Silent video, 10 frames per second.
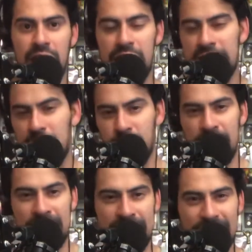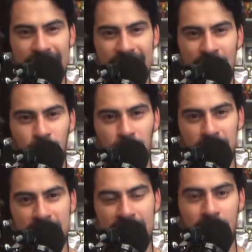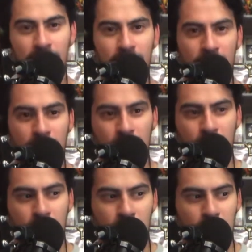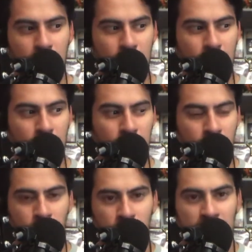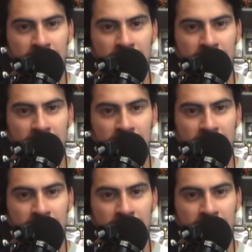They do that thing again where it's like, you know, they